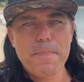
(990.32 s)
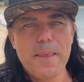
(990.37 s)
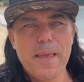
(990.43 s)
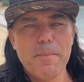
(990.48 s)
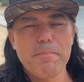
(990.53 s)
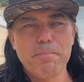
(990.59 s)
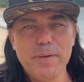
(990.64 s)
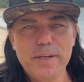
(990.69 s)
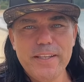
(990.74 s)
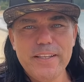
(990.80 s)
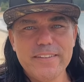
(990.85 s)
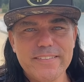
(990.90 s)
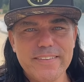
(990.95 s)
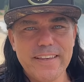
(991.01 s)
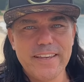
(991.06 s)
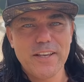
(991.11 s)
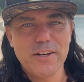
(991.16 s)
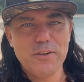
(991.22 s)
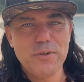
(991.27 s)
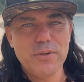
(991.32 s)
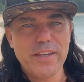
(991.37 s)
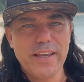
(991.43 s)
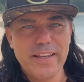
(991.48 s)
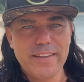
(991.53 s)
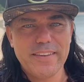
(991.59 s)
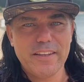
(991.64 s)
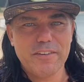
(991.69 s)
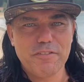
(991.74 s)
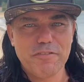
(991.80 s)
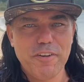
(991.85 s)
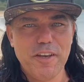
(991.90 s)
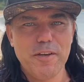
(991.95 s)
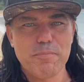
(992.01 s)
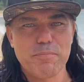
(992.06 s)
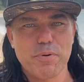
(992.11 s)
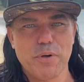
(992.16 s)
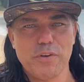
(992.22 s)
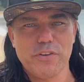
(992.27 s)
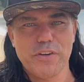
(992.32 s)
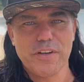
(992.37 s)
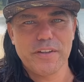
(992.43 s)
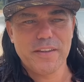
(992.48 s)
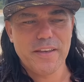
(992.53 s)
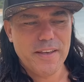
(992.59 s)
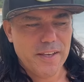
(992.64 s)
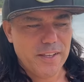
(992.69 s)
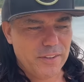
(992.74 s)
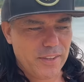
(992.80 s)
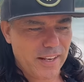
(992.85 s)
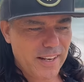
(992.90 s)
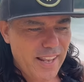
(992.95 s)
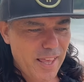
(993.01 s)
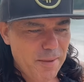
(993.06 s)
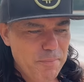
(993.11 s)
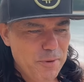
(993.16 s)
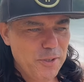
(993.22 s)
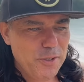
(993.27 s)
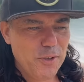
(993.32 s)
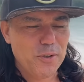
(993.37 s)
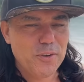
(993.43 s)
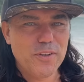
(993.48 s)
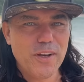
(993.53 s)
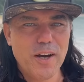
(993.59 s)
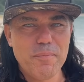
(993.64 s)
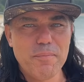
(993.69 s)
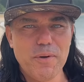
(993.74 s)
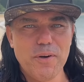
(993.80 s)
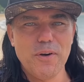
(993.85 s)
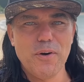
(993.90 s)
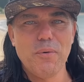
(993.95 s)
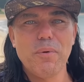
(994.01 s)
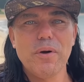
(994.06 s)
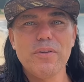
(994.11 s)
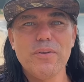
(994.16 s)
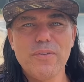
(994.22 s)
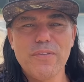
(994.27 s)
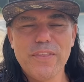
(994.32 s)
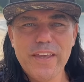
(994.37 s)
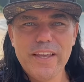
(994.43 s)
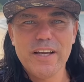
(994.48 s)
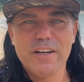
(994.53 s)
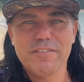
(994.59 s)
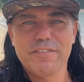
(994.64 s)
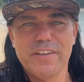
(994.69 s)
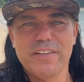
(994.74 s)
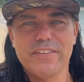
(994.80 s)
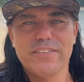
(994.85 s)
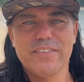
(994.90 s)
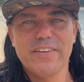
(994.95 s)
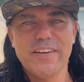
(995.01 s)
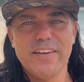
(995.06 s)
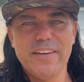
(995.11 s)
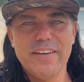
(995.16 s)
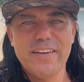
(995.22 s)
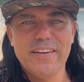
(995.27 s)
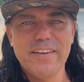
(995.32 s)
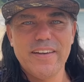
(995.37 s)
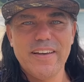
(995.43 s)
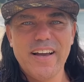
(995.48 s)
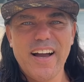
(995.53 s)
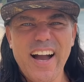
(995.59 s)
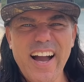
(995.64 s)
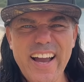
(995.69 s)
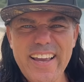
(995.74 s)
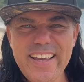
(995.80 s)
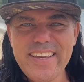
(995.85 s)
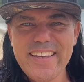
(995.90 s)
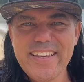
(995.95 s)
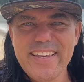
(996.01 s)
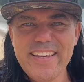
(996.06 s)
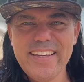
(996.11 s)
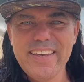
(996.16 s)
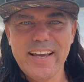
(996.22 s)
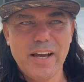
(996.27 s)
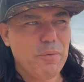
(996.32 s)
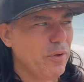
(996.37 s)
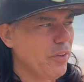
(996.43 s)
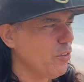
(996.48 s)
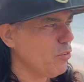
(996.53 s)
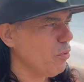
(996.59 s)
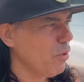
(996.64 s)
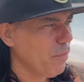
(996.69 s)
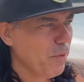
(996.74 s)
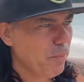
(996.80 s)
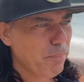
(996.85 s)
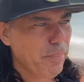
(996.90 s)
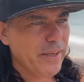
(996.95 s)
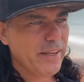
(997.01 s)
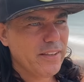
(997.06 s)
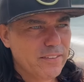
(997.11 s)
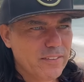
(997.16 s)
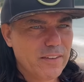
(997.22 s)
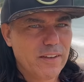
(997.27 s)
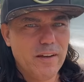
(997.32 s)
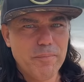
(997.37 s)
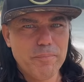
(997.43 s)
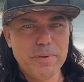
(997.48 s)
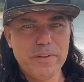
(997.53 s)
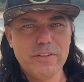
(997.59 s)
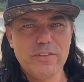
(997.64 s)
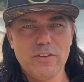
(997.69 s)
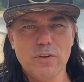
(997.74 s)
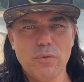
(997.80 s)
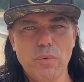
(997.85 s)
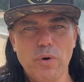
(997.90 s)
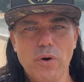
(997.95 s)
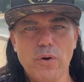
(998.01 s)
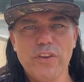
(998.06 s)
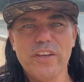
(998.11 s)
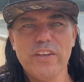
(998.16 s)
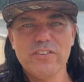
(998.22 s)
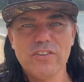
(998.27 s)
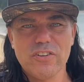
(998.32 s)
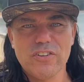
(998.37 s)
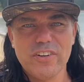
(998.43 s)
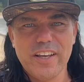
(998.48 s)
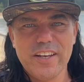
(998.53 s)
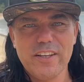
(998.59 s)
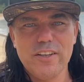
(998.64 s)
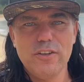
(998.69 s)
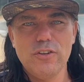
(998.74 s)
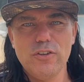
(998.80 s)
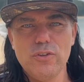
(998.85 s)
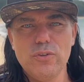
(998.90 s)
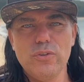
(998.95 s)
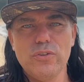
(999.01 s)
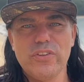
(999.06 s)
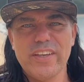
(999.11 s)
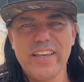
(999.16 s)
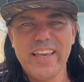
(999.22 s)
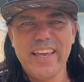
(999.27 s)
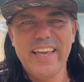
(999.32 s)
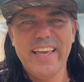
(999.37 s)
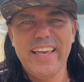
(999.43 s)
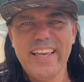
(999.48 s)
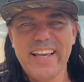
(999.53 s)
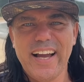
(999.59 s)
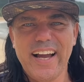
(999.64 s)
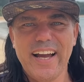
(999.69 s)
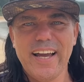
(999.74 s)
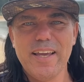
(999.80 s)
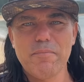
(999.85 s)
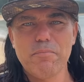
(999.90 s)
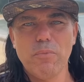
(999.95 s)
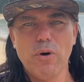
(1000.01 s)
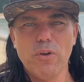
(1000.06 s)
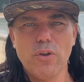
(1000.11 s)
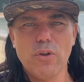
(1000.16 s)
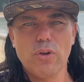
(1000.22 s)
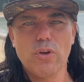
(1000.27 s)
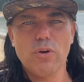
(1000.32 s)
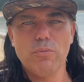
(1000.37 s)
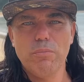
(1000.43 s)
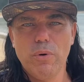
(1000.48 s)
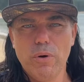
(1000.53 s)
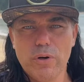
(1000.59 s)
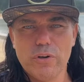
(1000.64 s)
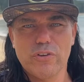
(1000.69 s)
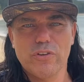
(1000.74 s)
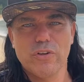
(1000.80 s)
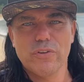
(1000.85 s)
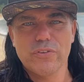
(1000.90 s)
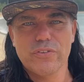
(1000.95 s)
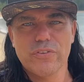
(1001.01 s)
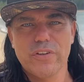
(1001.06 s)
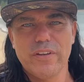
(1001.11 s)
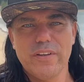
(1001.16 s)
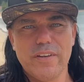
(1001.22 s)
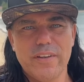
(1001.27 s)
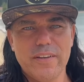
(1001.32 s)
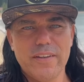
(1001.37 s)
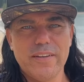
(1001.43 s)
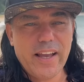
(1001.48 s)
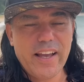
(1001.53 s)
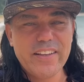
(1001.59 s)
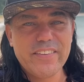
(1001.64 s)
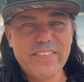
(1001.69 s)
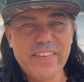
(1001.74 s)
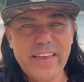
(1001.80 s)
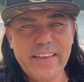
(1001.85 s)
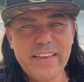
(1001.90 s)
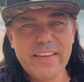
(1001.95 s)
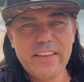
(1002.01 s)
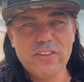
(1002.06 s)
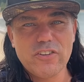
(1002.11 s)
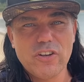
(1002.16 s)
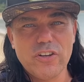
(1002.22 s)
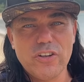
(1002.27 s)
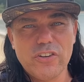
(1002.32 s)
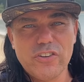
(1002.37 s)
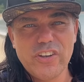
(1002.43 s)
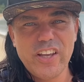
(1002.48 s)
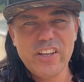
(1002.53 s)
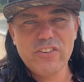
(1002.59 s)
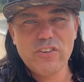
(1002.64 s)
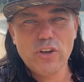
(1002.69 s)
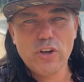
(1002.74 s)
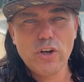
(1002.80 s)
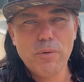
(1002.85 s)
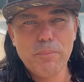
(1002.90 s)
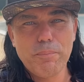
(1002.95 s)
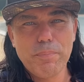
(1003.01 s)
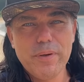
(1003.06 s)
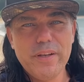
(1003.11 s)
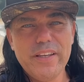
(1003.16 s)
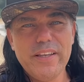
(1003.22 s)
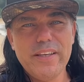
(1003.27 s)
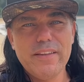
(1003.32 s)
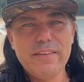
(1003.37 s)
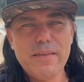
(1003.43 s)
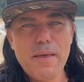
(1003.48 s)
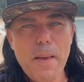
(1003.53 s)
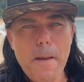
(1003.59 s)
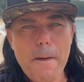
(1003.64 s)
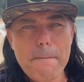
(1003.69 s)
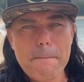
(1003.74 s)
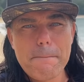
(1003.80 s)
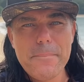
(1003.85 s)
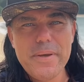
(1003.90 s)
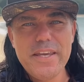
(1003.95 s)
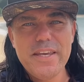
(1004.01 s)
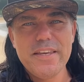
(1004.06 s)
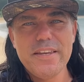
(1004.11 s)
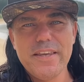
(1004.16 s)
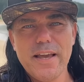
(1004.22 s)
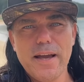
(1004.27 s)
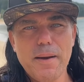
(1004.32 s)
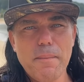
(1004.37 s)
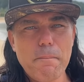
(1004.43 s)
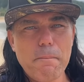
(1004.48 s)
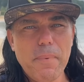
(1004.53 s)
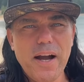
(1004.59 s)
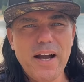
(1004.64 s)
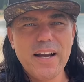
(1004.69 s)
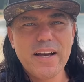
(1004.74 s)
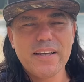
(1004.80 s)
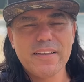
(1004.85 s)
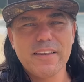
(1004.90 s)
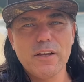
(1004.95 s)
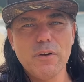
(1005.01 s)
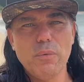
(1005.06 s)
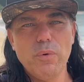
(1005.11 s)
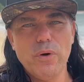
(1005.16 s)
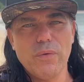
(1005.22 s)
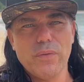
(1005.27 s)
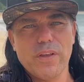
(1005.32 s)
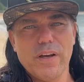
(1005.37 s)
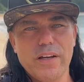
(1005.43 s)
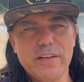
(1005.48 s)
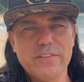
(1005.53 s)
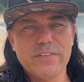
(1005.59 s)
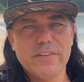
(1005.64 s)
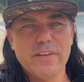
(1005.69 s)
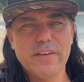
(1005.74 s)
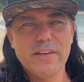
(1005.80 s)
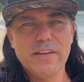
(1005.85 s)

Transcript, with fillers: And please take a look at that FAME project, then let me know down below what you think of this. IKEA, which is one of the biggest companies in the world, is already using AI model commercials. I think it's going to change the complete media marketing world, guys.